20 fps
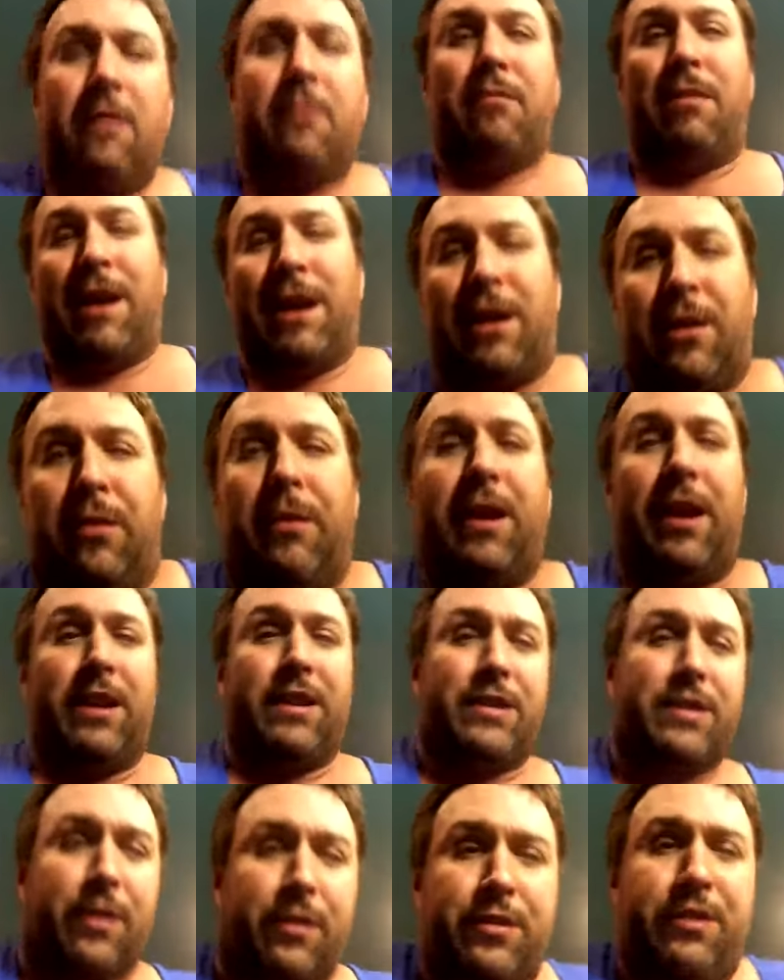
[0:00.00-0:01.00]
by going and
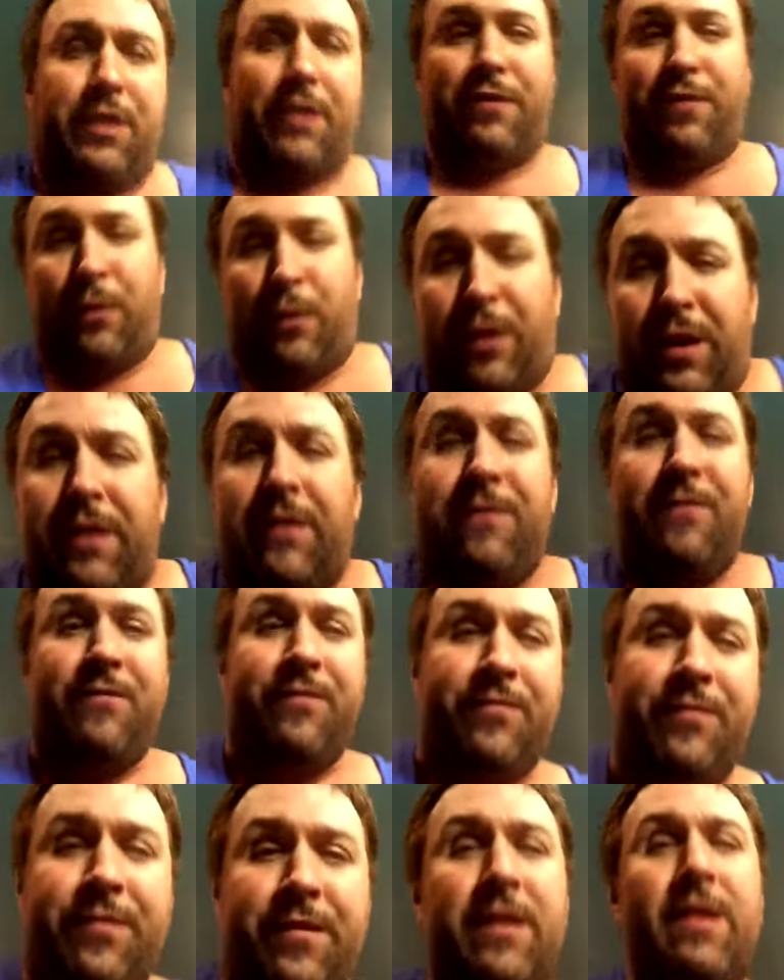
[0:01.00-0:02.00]
searching for
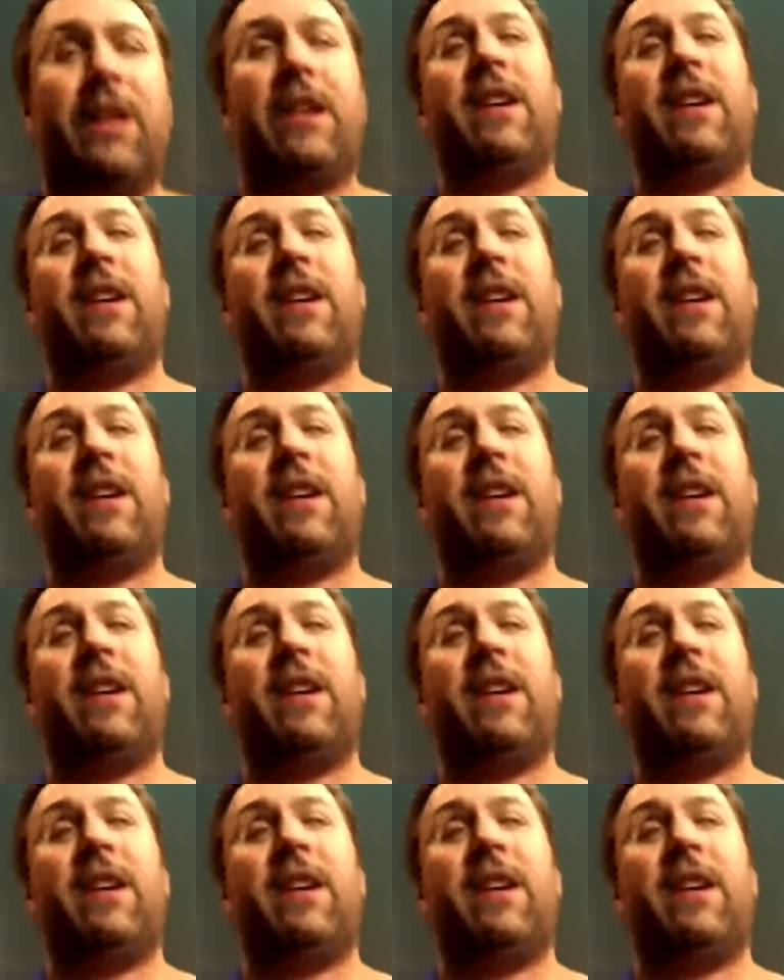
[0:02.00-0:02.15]
it